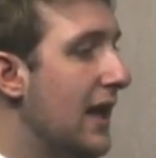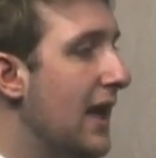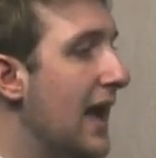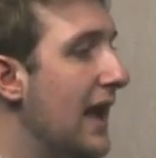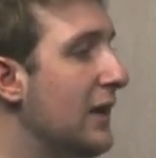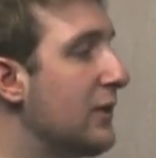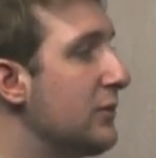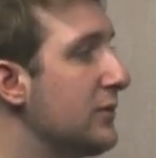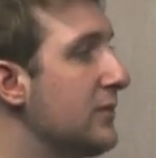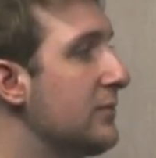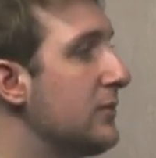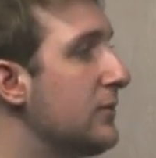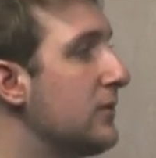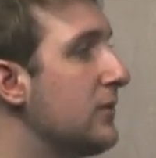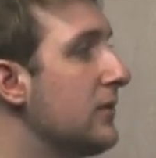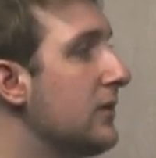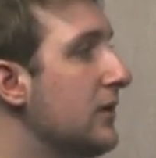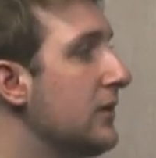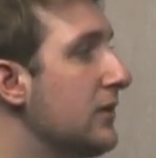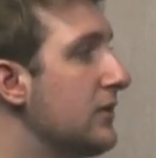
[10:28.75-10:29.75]

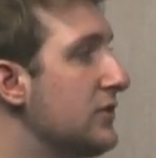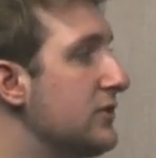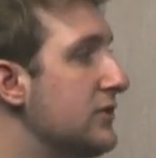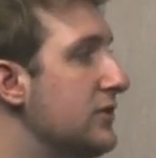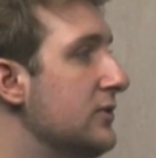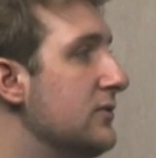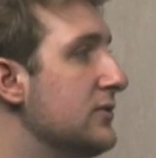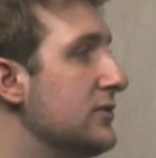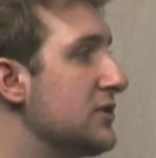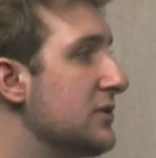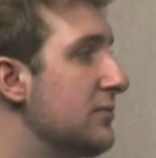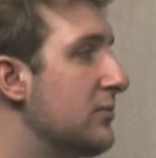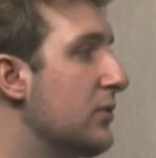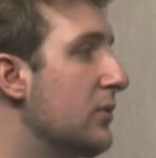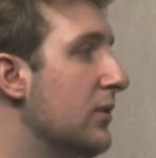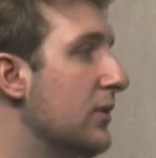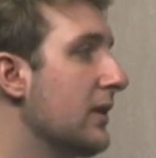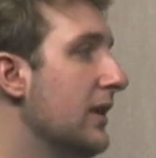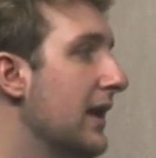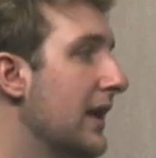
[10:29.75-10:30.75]
equitable student
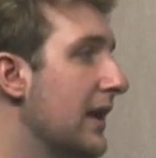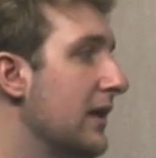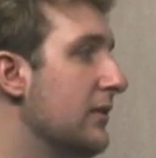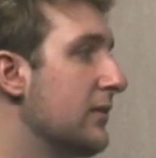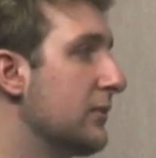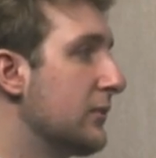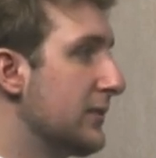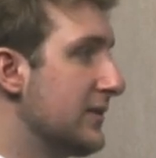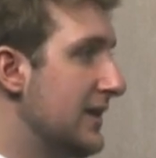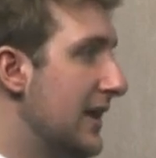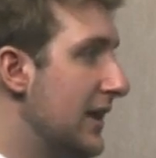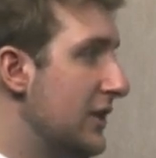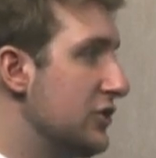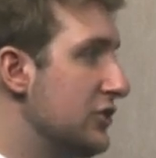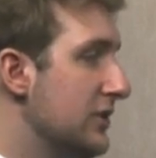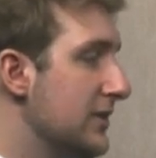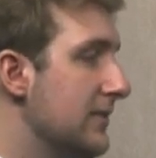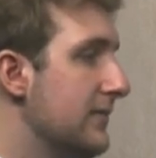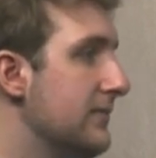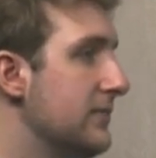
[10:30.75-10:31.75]
support and
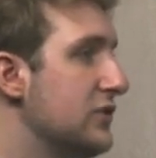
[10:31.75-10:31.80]
retention.